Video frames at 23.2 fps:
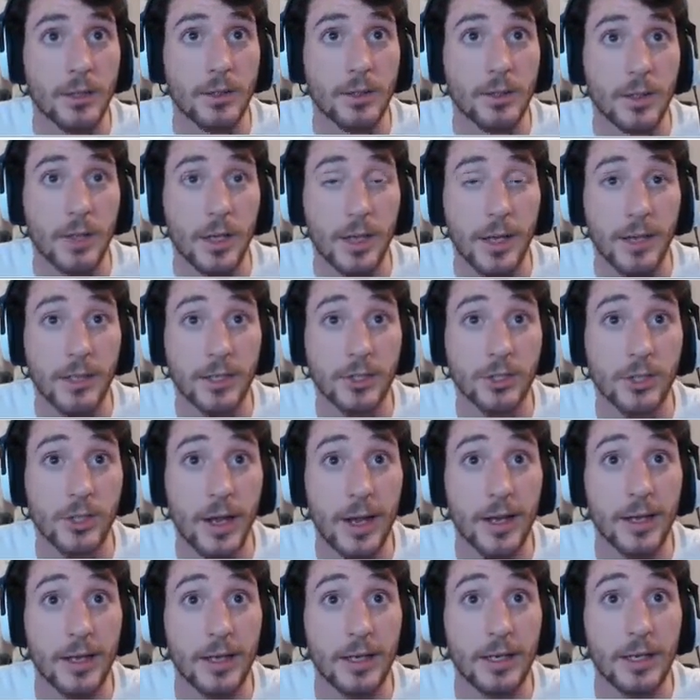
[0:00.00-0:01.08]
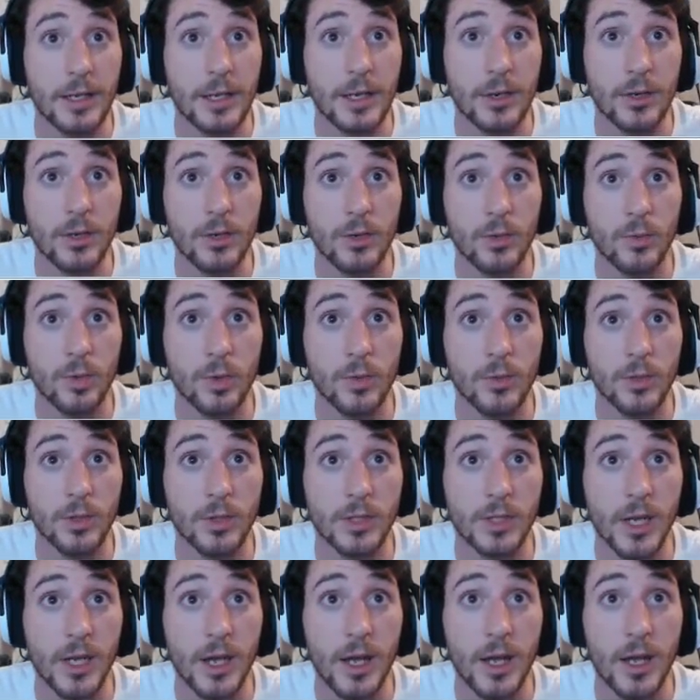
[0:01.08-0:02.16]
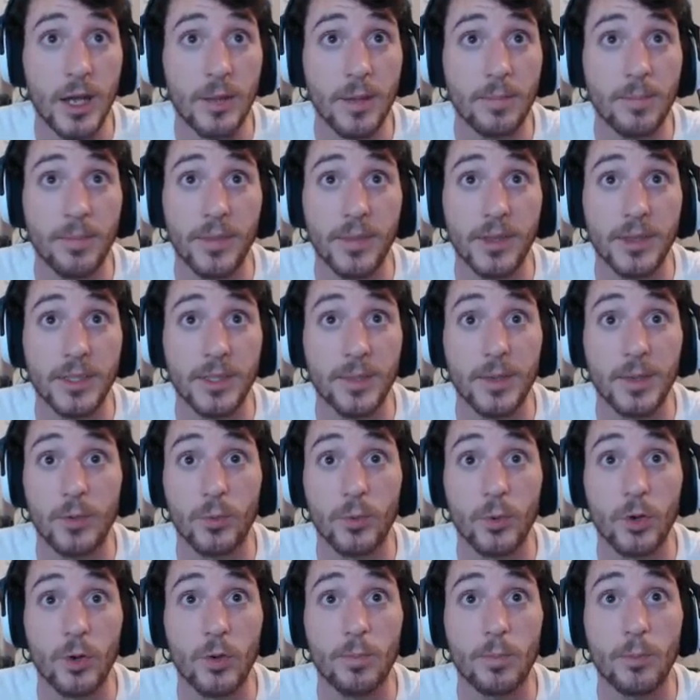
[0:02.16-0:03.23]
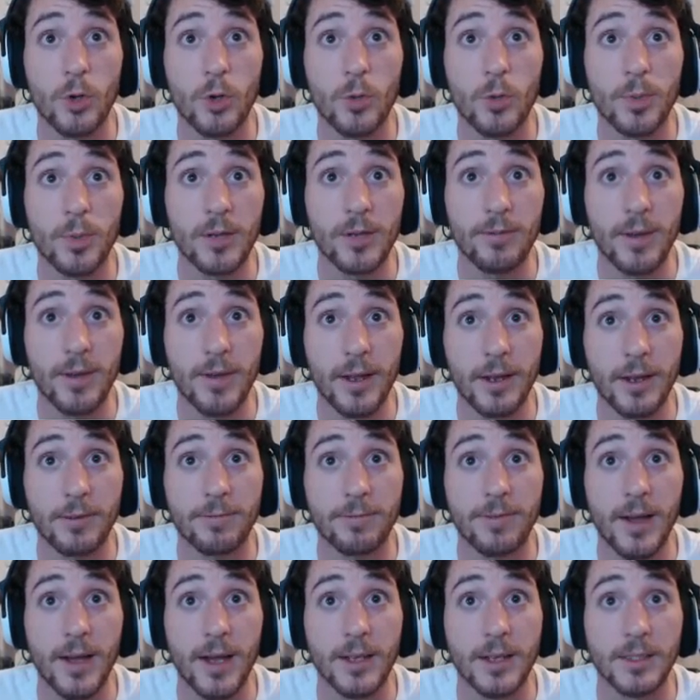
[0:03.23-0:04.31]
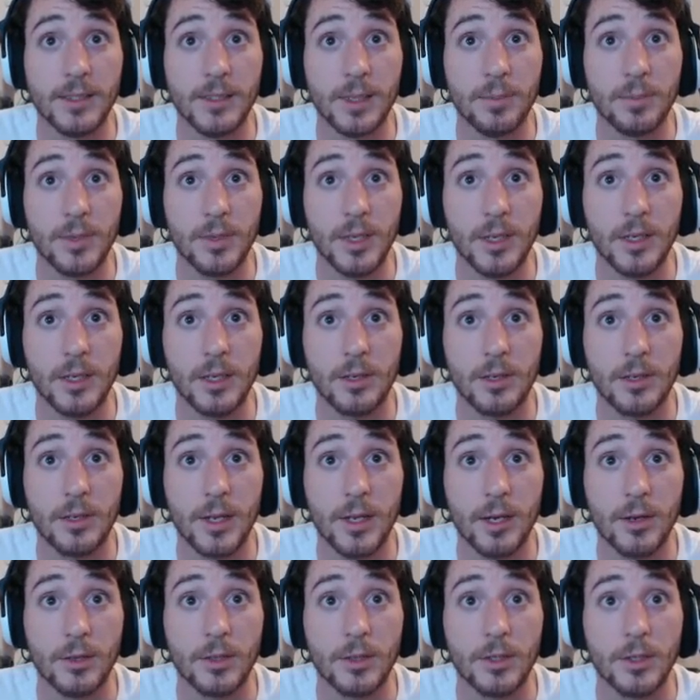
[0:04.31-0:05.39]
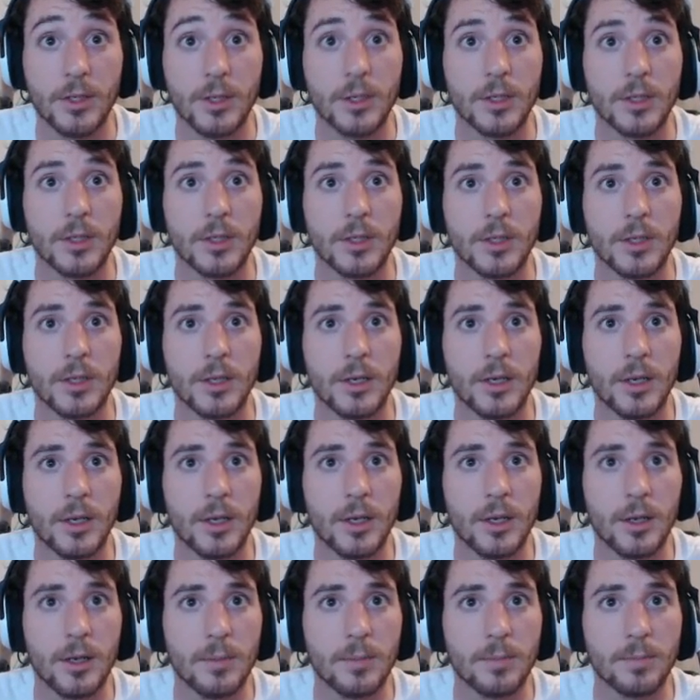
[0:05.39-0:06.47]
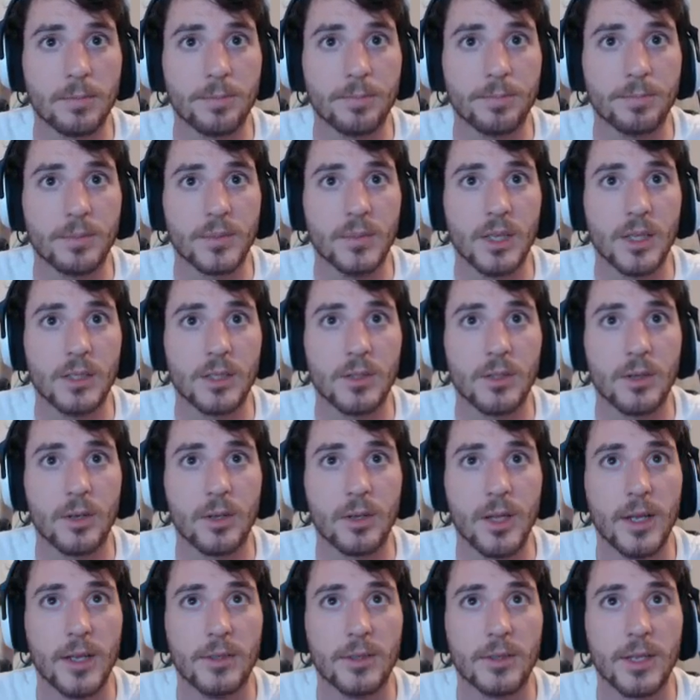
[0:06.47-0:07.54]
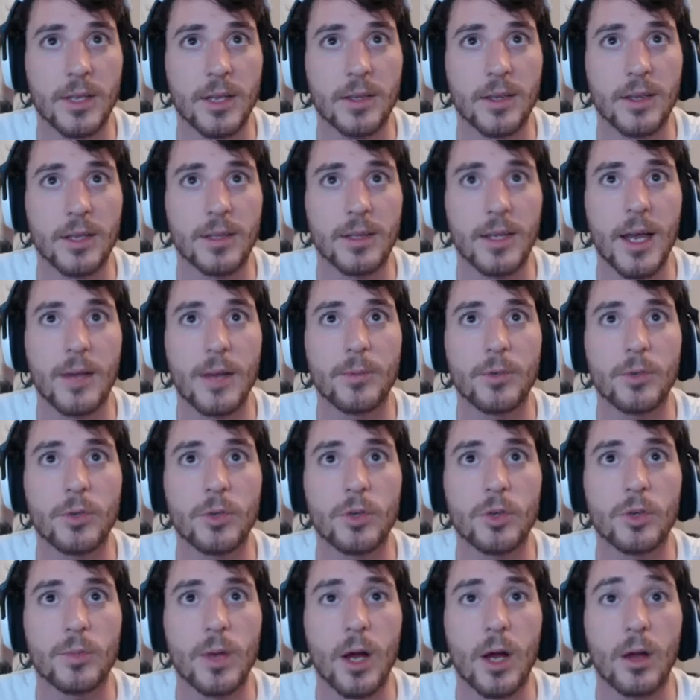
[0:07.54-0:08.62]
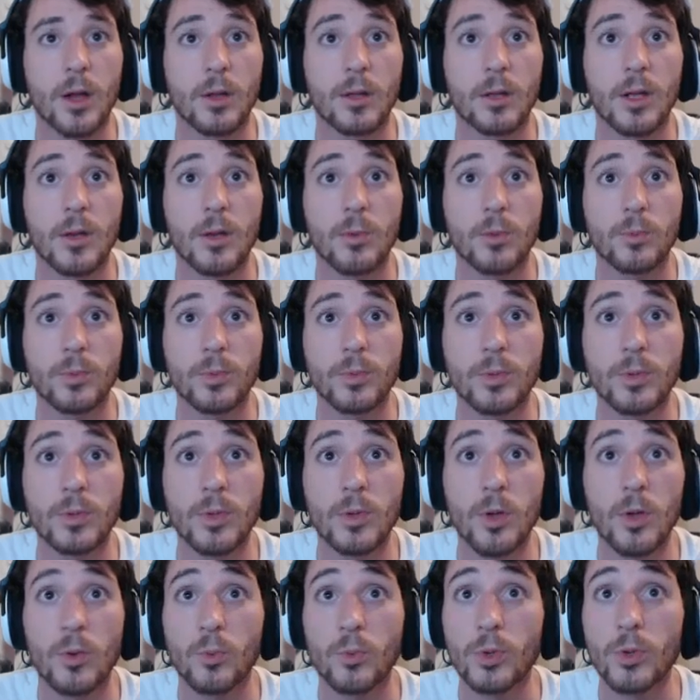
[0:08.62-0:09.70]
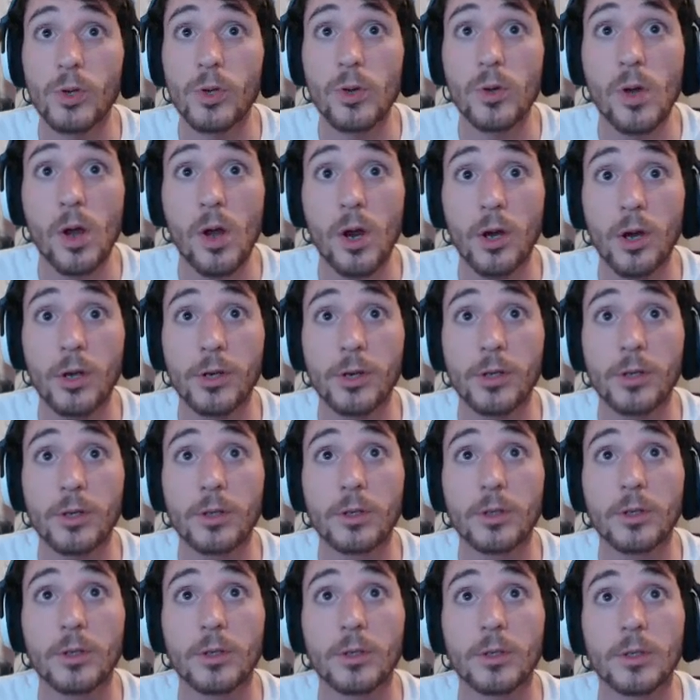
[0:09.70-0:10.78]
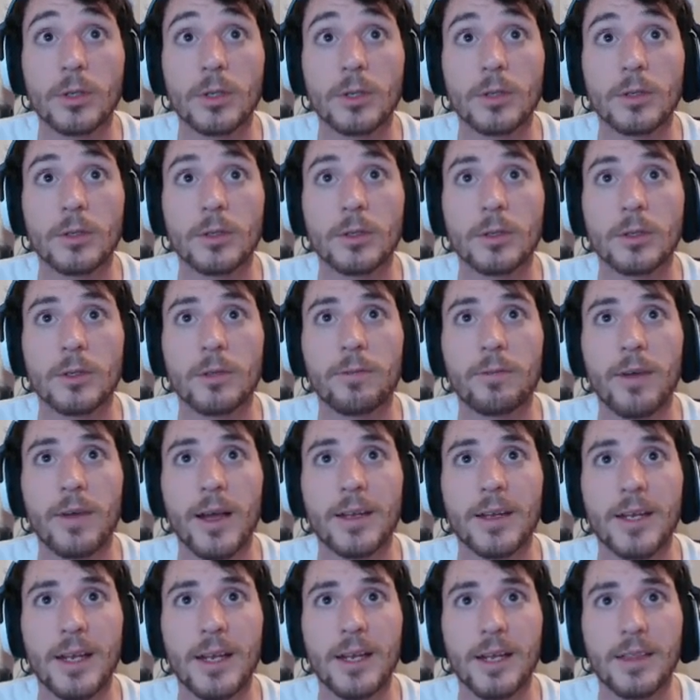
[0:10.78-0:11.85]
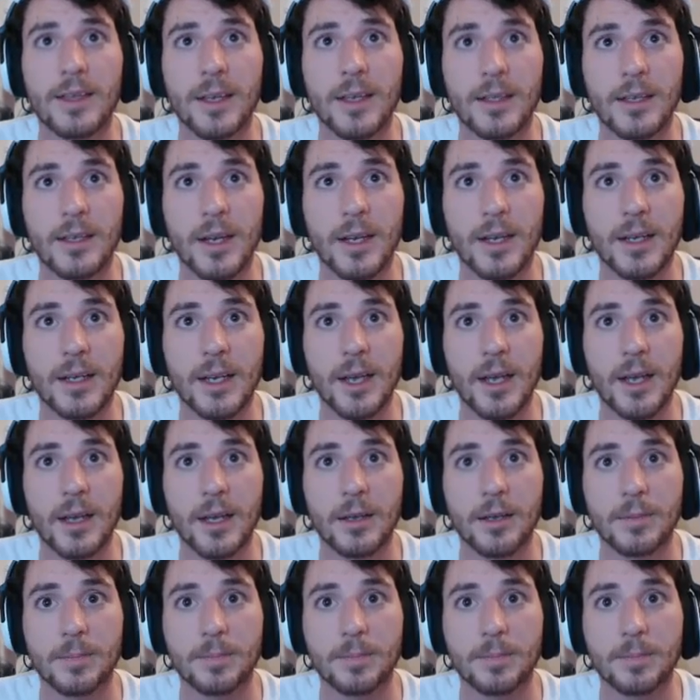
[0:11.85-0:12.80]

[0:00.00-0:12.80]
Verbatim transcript: I could try in here one more time. It's gonna be real poopy if I could find something in here now. Doesn't look like there's anything in that room. I'll look real hard to find anything that I can.